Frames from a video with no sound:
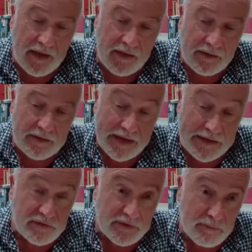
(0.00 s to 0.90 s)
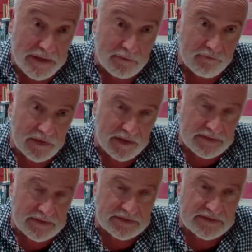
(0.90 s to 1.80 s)
uh, later in the middle of the
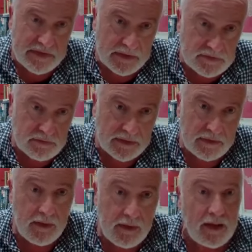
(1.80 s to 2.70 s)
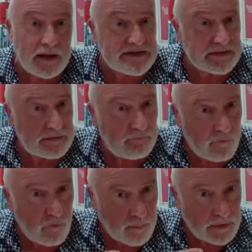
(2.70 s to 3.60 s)
19th century as a
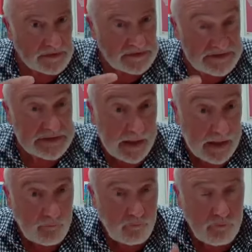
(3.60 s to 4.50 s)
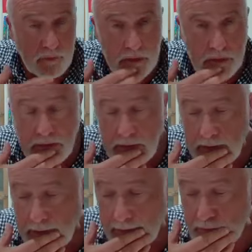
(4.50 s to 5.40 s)
former slave,
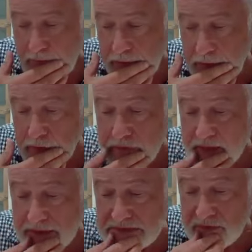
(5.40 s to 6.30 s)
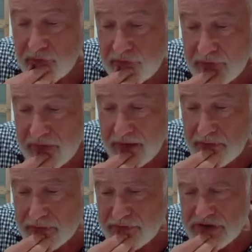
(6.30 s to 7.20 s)
um, that
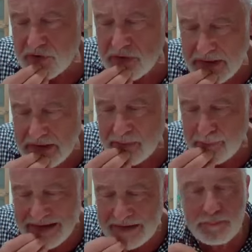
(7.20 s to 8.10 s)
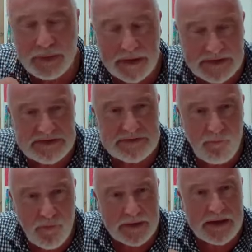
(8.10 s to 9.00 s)
they're turning up in a
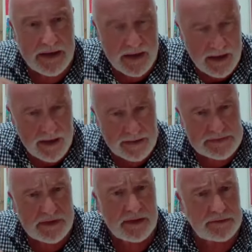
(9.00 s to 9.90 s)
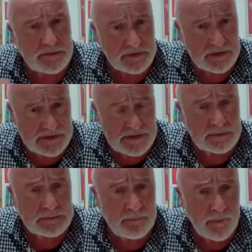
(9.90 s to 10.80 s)
place that had a tradition,
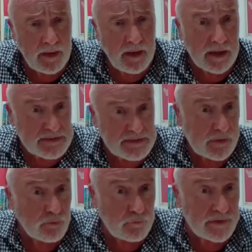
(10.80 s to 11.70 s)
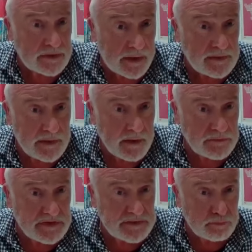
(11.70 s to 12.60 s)
as we know the United
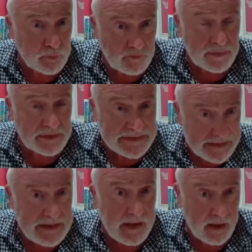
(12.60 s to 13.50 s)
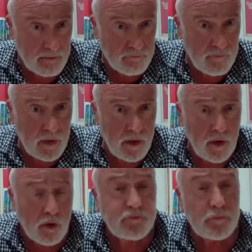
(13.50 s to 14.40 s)
Irish movement did have,
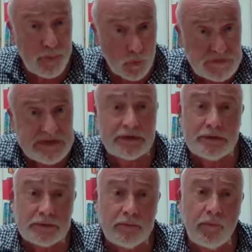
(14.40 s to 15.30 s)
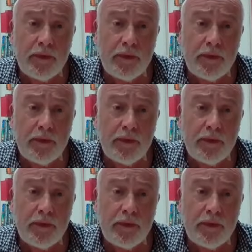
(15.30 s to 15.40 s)
of opposing